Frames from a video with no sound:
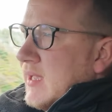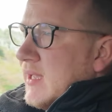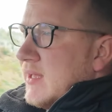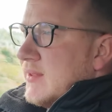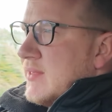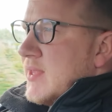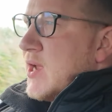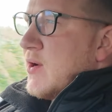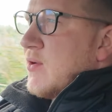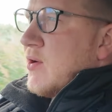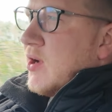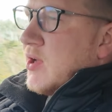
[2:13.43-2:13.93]

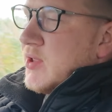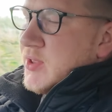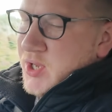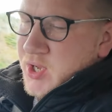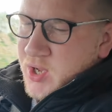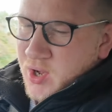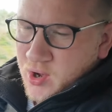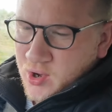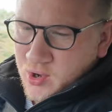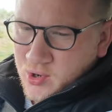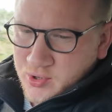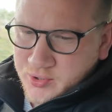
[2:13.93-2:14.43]
and there are the
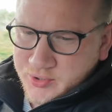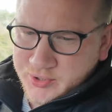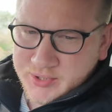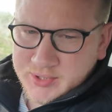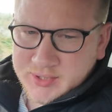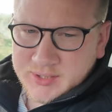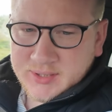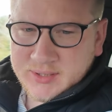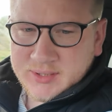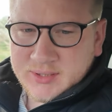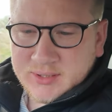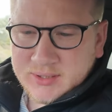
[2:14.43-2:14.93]
odd
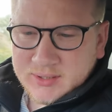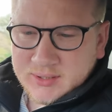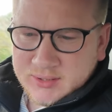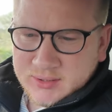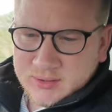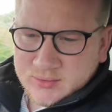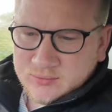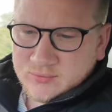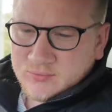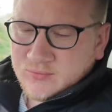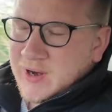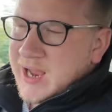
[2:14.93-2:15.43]

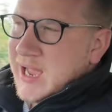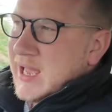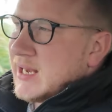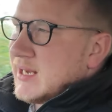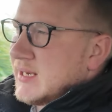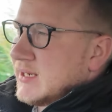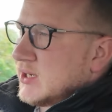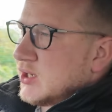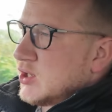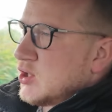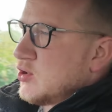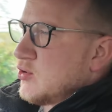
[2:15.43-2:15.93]
rattle
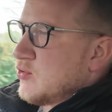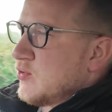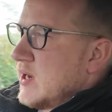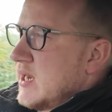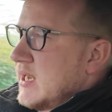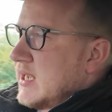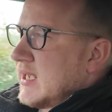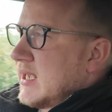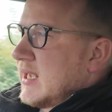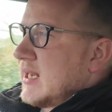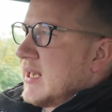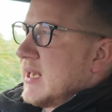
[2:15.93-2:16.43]
and
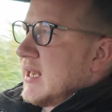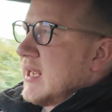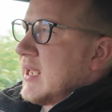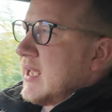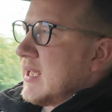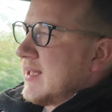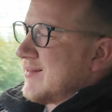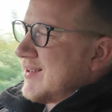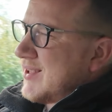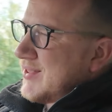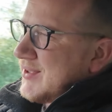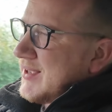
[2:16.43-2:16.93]
creak in
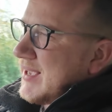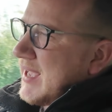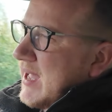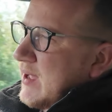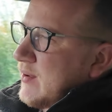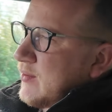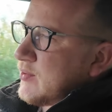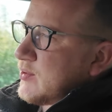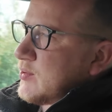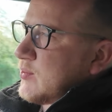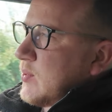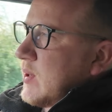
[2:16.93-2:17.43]
here. Nothing
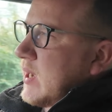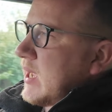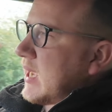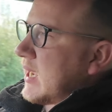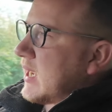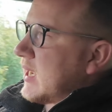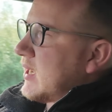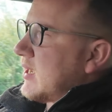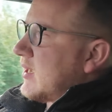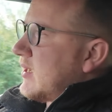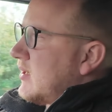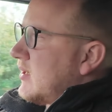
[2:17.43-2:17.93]
out of the
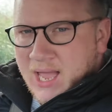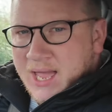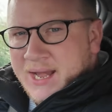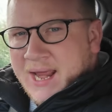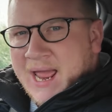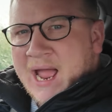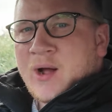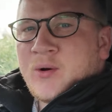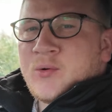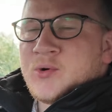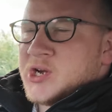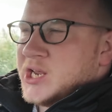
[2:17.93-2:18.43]
way. An
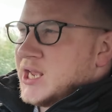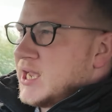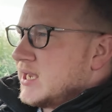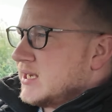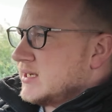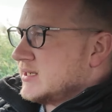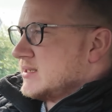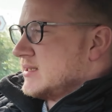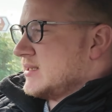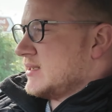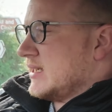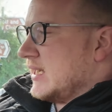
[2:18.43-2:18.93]
Audi
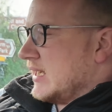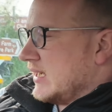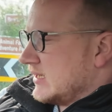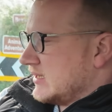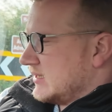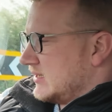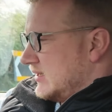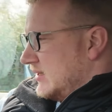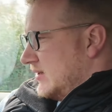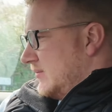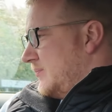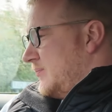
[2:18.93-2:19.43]

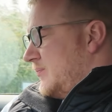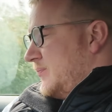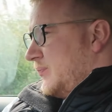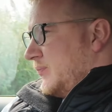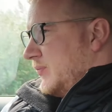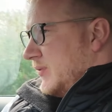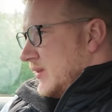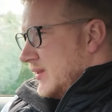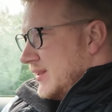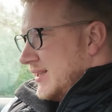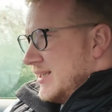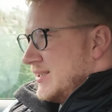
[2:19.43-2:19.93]
A6
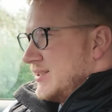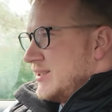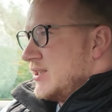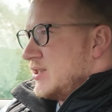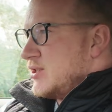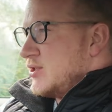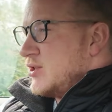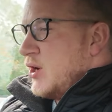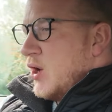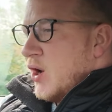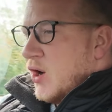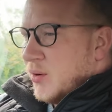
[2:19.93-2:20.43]
this is
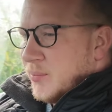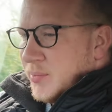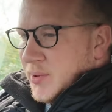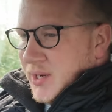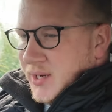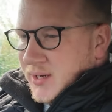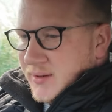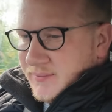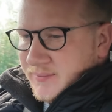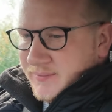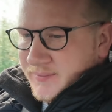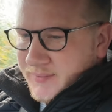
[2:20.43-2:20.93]
not, but
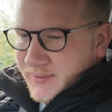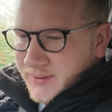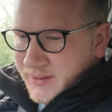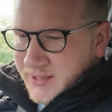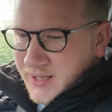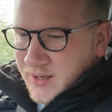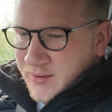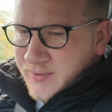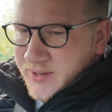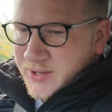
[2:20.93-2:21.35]
you know,